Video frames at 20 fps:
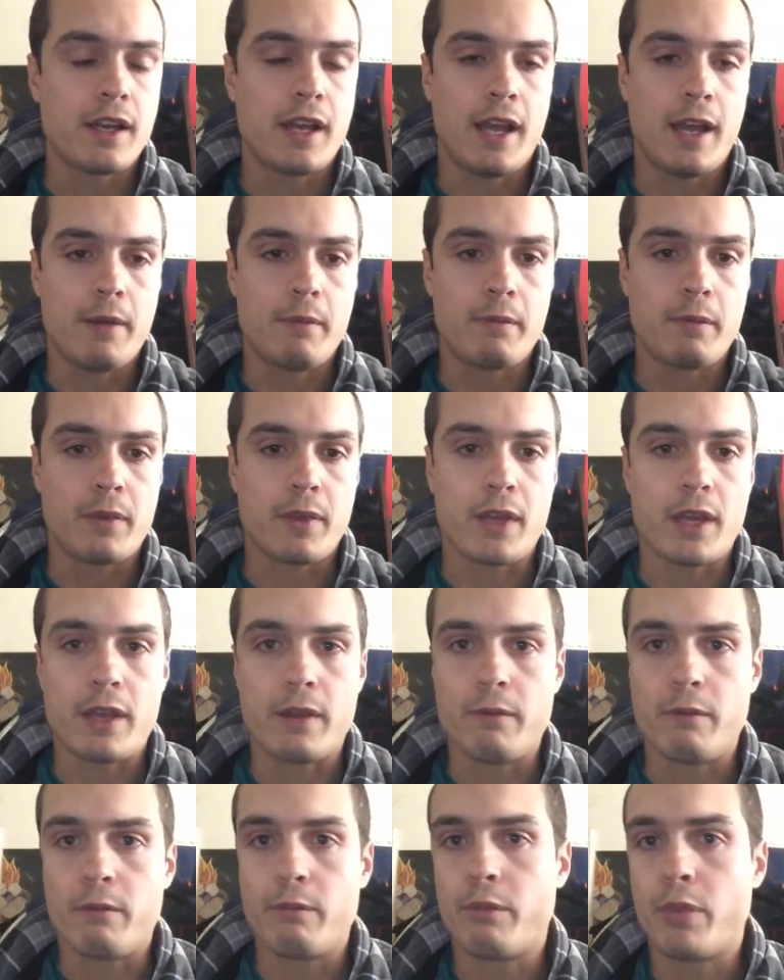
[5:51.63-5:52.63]
I
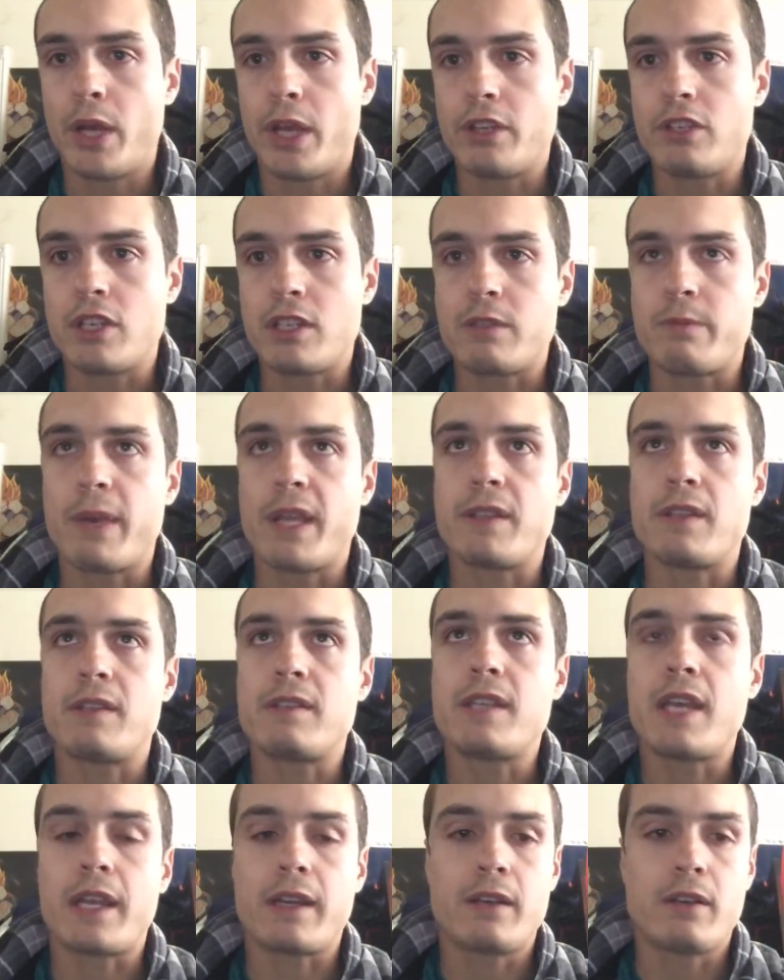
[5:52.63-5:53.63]
apologize about
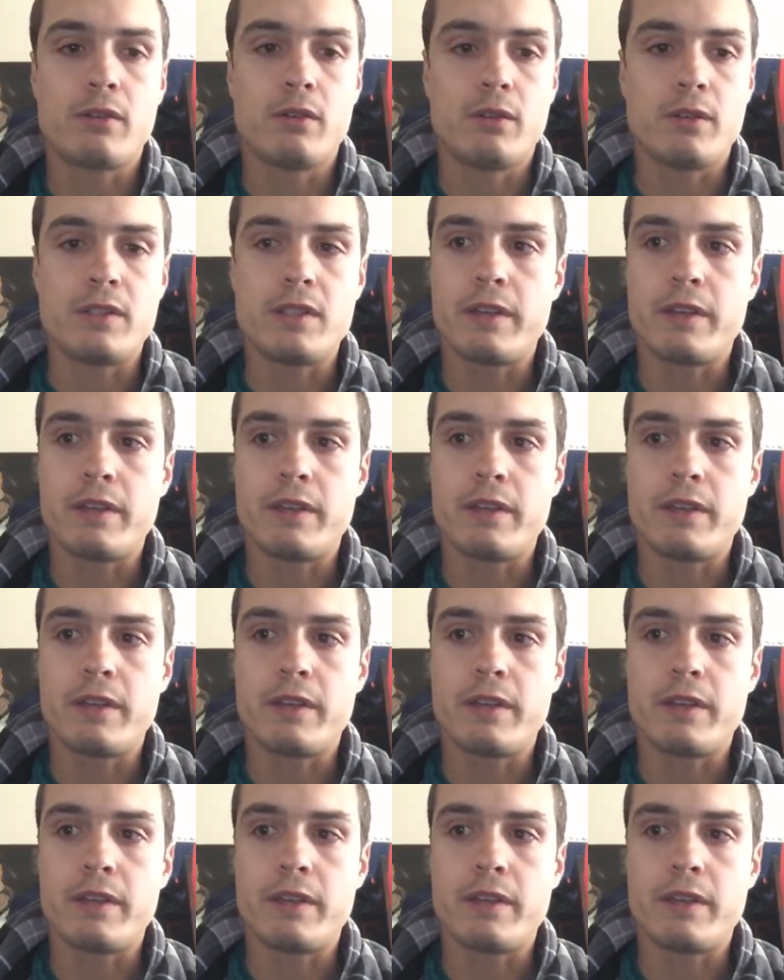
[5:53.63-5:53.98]
the technical